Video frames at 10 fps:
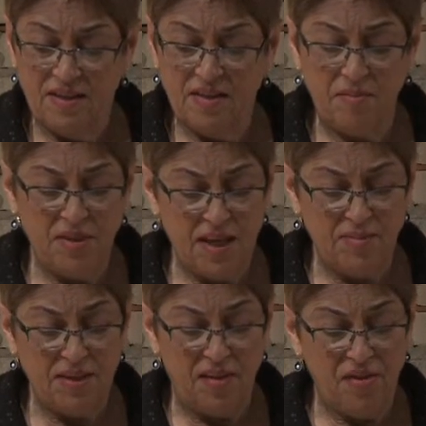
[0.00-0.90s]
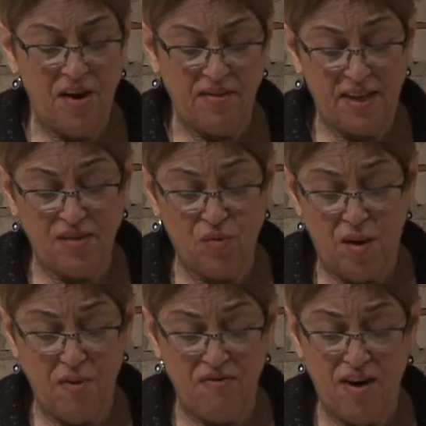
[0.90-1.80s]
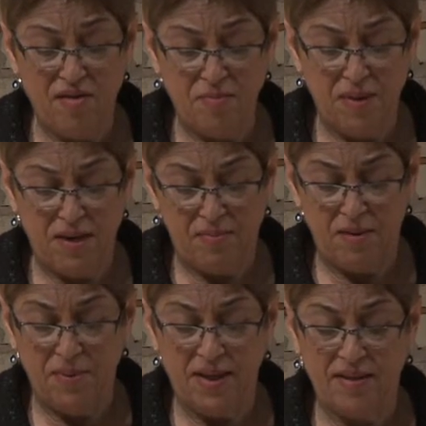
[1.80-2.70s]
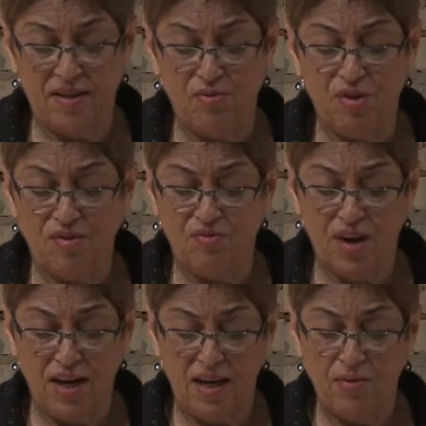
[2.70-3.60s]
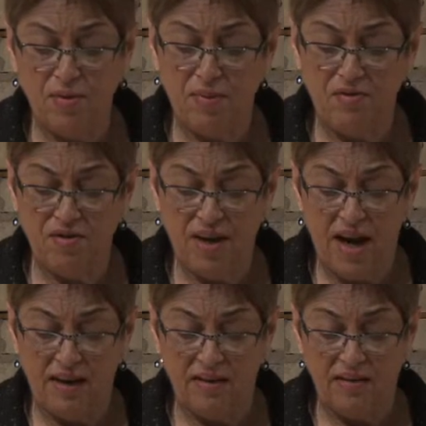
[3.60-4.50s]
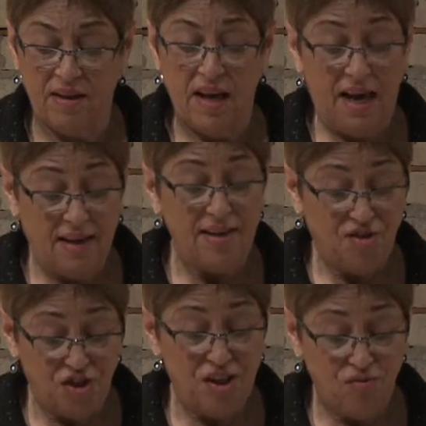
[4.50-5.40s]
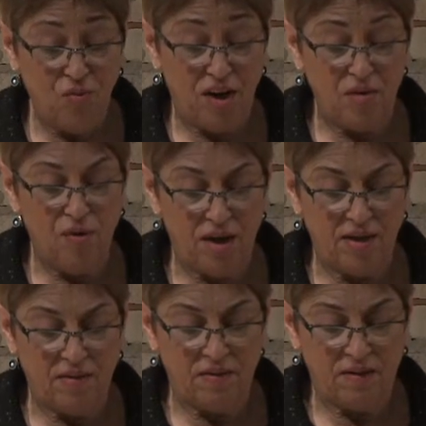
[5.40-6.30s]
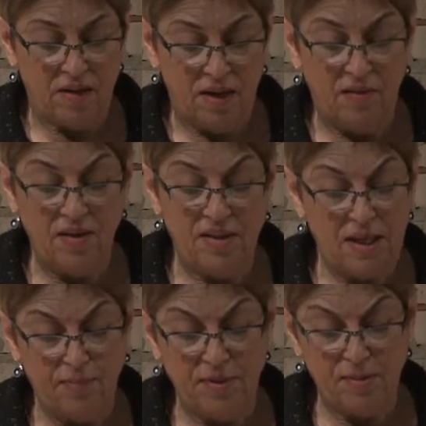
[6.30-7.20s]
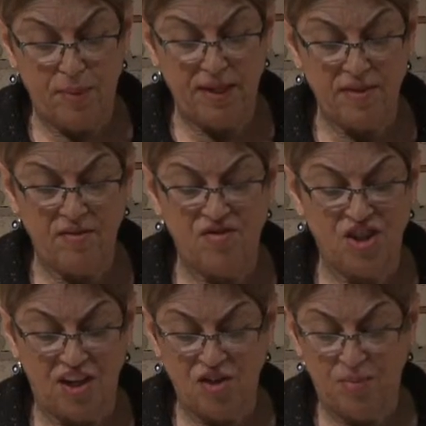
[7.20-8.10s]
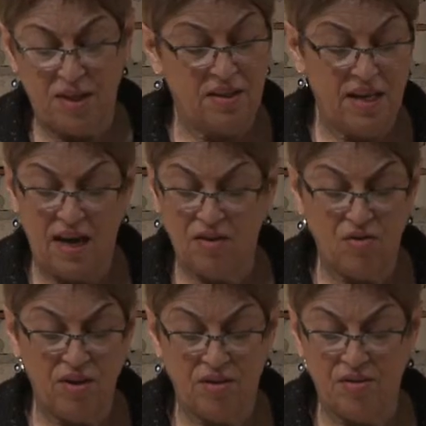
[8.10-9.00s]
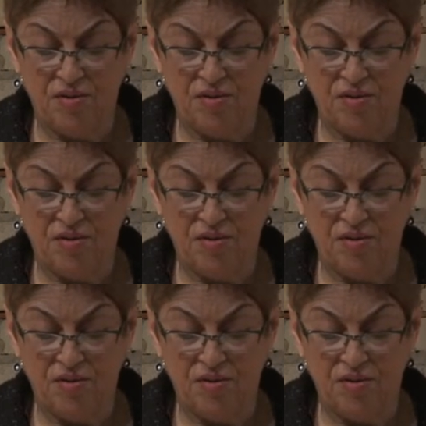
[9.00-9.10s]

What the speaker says: Sometimes I thought that's why my father beat me, because he was afraid he would be forgotten, and he achieved what he wanted. In the deepest place of judgment, not critical